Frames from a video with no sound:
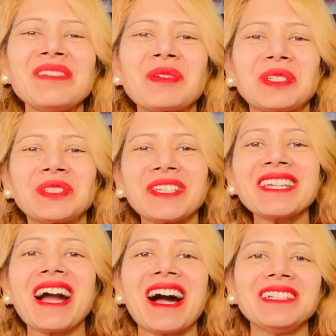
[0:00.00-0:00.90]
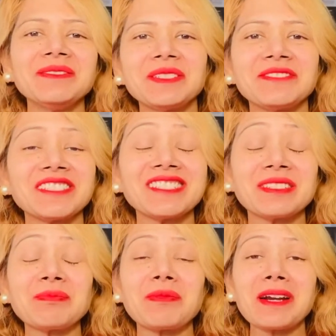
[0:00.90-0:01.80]
And today I'll be reviewing
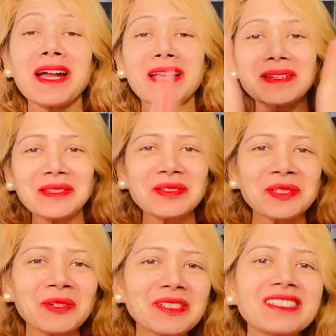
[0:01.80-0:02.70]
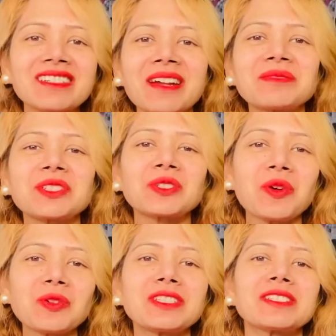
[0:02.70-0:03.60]
this brand new genre I'm
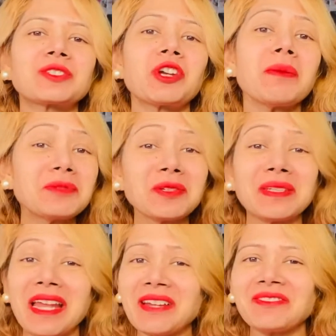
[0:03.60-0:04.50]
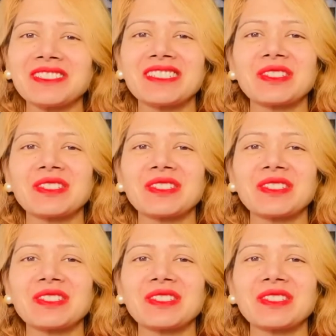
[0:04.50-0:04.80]
sure just dropped on Netflix.